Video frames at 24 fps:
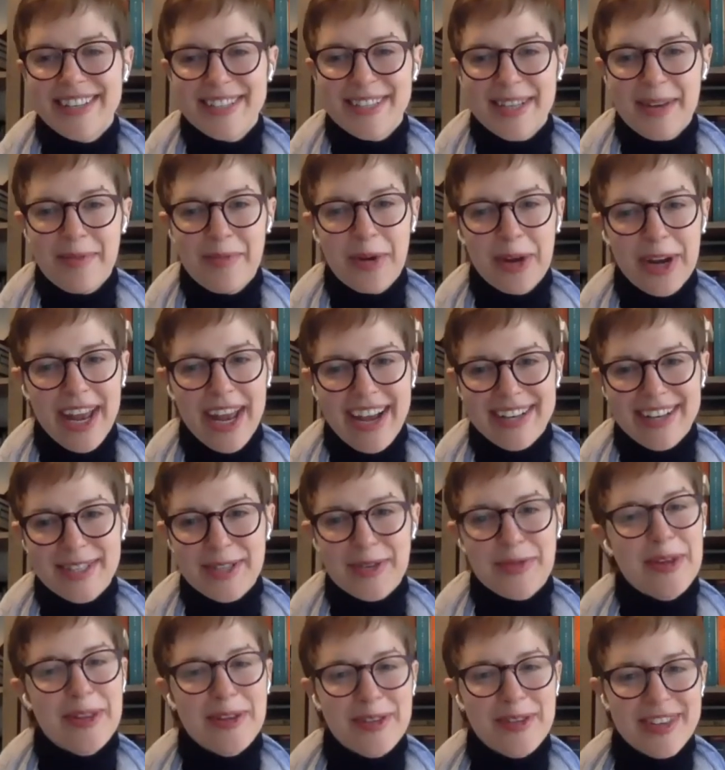had someone
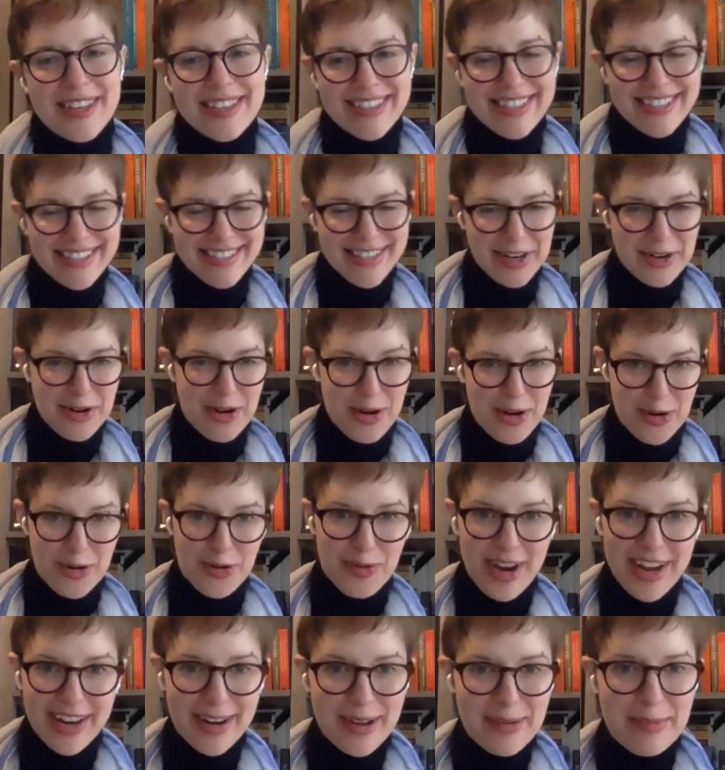ask whether this is a
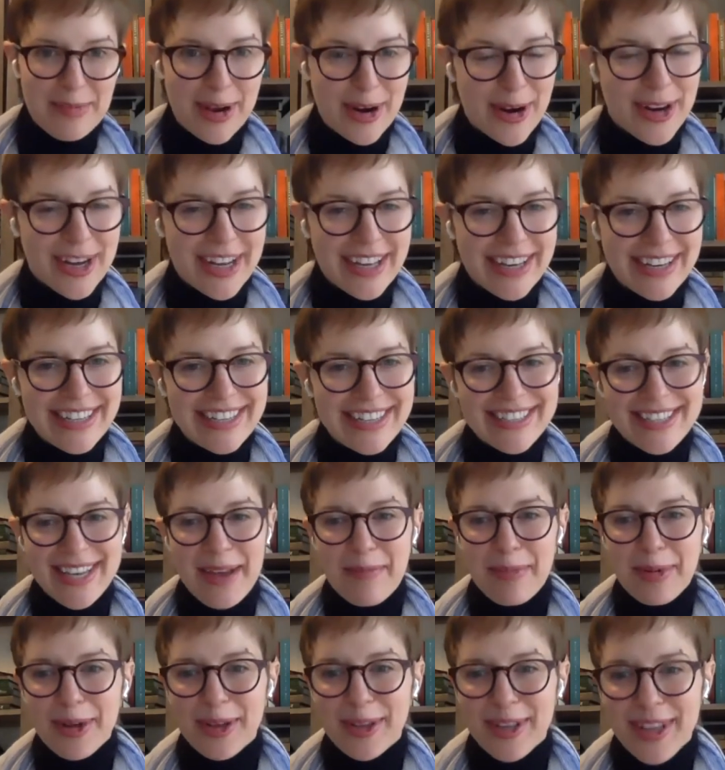great American
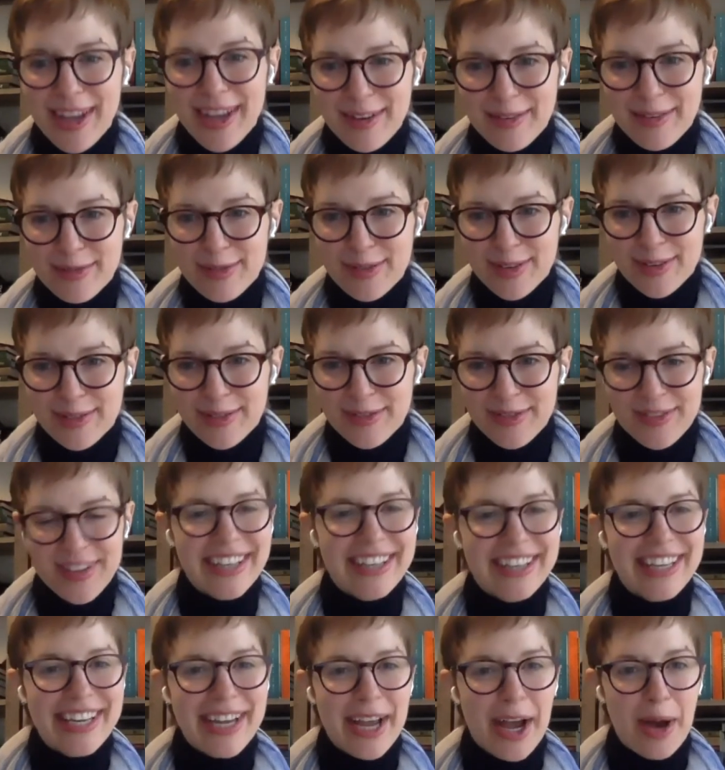example of
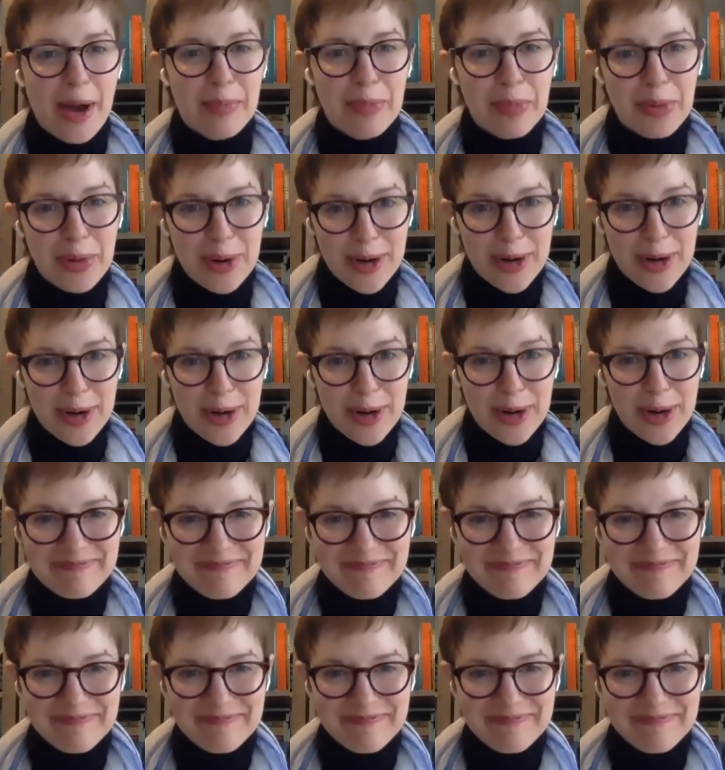failing upward.